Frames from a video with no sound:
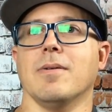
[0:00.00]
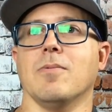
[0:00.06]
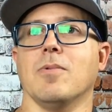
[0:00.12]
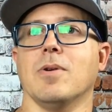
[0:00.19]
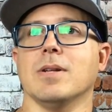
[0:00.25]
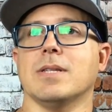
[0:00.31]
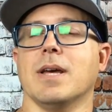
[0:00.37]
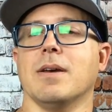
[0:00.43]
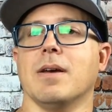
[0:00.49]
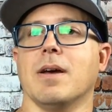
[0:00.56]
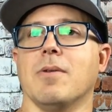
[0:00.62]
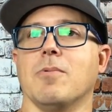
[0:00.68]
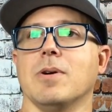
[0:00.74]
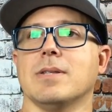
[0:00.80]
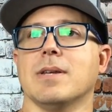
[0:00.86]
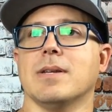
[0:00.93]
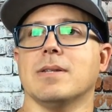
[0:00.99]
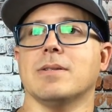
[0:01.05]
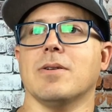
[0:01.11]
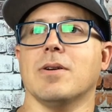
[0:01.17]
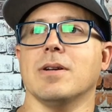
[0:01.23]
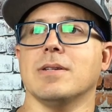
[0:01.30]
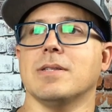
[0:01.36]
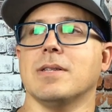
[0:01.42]
once I
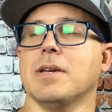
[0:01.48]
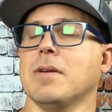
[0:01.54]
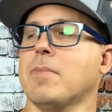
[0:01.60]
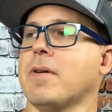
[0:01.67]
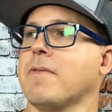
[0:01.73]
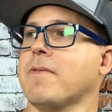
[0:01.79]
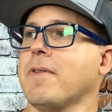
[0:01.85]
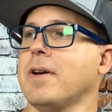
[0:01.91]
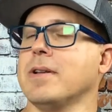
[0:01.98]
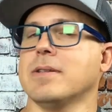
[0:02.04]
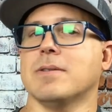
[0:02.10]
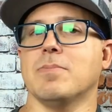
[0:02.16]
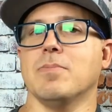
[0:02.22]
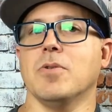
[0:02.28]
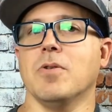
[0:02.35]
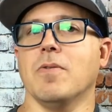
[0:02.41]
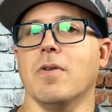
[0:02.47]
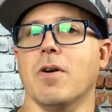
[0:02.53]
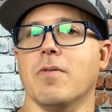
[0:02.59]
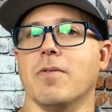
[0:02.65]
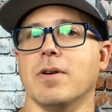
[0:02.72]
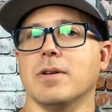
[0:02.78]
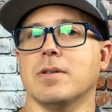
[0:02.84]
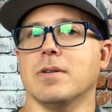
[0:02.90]
started seeing my friends move
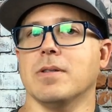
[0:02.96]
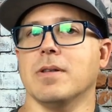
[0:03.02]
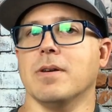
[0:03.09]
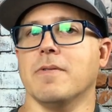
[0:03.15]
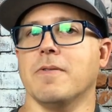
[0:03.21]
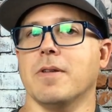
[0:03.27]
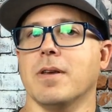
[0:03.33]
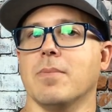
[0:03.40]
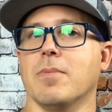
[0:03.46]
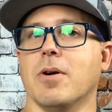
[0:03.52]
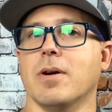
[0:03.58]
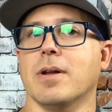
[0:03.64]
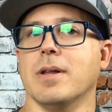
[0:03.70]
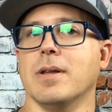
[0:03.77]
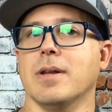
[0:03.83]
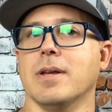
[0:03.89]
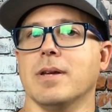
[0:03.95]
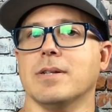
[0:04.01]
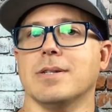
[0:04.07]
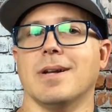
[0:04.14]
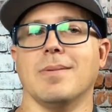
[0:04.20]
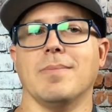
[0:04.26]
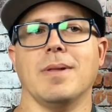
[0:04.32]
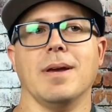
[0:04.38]
over into the affiliate marketing niche,
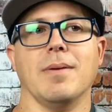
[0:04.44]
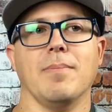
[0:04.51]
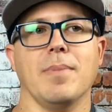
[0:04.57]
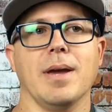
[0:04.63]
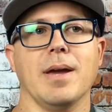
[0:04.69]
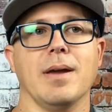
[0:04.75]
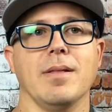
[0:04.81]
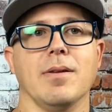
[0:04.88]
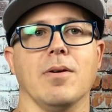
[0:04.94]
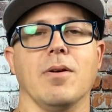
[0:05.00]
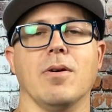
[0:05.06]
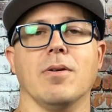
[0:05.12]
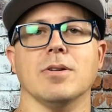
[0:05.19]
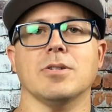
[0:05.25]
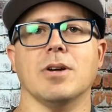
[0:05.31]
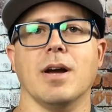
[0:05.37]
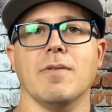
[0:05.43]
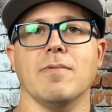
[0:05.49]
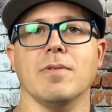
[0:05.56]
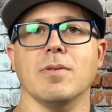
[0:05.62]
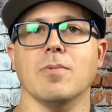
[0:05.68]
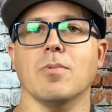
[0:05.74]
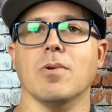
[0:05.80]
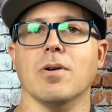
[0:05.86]
I'm like, man, they're all
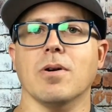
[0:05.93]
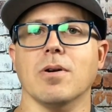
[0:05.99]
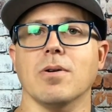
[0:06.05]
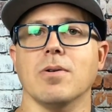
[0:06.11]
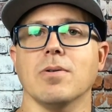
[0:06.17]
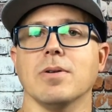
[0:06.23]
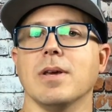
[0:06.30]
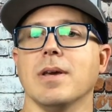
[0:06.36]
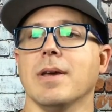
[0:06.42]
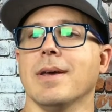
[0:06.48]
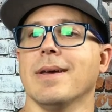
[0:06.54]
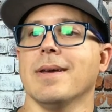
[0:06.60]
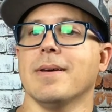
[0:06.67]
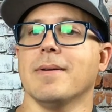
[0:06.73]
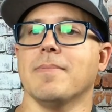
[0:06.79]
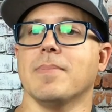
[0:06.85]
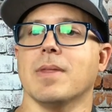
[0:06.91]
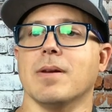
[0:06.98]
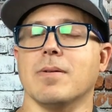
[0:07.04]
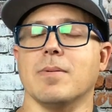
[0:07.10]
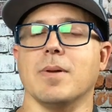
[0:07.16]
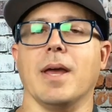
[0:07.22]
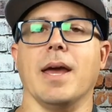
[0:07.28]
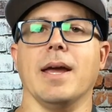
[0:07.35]
traveling the world,
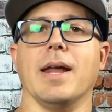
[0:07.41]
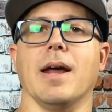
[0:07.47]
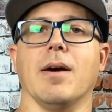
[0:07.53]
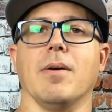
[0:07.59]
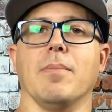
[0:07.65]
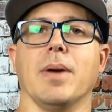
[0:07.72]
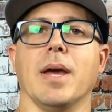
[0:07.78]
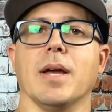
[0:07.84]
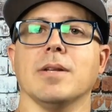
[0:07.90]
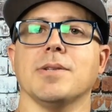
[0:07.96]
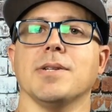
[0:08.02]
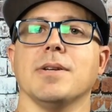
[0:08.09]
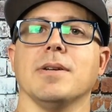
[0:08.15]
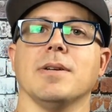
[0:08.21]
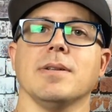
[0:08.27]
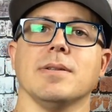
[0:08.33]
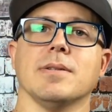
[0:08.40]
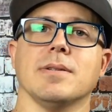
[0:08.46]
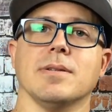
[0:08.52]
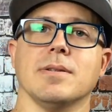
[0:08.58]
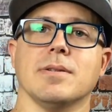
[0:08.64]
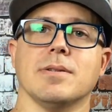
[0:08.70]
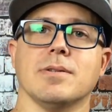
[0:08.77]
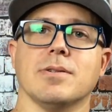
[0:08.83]
they're hanging out in mansions and
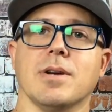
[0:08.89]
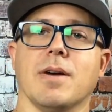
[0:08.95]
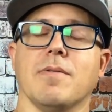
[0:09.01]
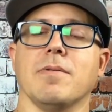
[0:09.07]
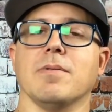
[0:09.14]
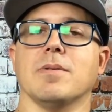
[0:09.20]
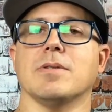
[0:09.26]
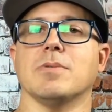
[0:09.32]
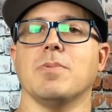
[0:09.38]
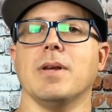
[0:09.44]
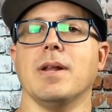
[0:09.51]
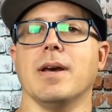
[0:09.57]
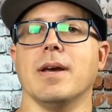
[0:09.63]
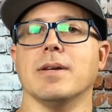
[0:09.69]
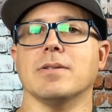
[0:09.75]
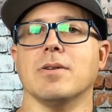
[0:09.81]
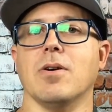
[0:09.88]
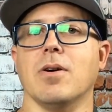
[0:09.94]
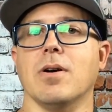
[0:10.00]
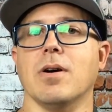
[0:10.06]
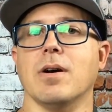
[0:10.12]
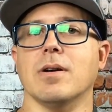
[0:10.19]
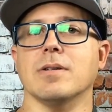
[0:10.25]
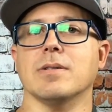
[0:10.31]
driving sweet ass
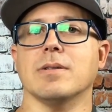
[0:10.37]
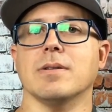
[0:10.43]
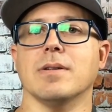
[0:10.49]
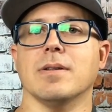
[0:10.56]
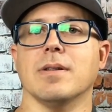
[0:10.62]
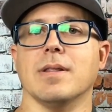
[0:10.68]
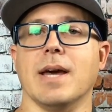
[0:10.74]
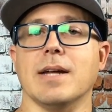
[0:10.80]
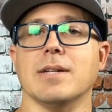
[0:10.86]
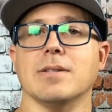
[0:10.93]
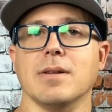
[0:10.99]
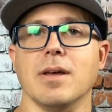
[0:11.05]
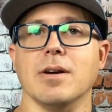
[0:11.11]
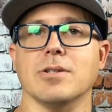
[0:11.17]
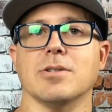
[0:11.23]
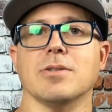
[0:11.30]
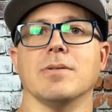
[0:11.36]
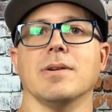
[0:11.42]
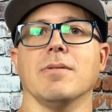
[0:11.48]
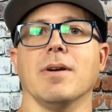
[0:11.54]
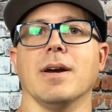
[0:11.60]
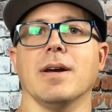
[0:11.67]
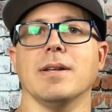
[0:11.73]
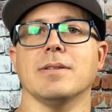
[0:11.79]
cars. That's luxury,
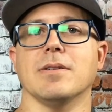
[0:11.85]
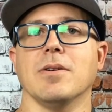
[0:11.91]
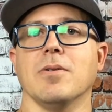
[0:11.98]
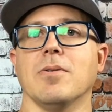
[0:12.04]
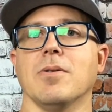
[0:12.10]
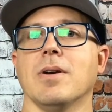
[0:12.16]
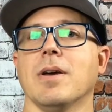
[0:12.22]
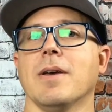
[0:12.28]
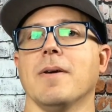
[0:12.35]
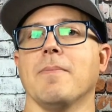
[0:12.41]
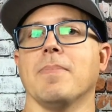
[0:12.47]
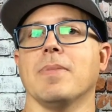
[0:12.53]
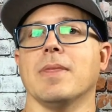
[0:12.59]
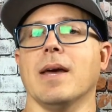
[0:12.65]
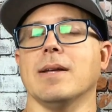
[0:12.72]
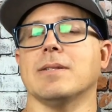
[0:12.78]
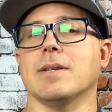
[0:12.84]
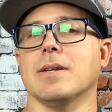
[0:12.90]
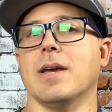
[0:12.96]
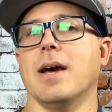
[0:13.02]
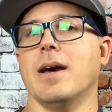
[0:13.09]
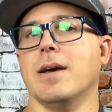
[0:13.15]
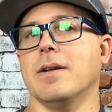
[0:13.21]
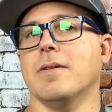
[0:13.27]
right? So that's the
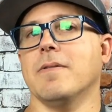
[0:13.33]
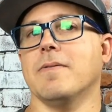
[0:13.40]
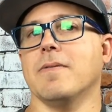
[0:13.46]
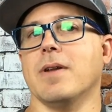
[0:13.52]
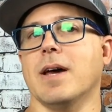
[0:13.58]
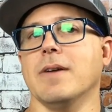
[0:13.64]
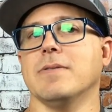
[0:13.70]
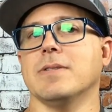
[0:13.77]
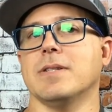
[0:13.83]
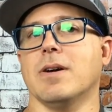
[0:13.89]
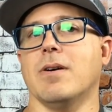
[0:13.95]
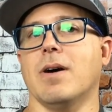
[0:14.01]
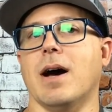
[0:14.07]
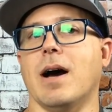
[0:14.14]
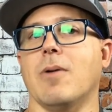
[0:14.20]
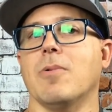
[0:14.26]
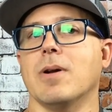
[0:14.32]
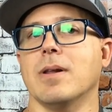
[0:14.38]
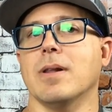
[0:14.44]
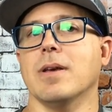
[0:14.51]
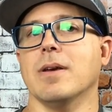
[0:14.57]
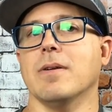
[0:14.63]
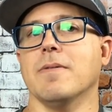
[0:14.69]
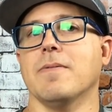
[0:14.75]
kind of lifestyle I want to
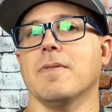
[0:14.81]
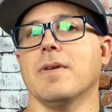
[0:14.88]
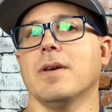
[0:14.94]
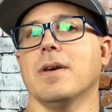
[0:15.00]
live,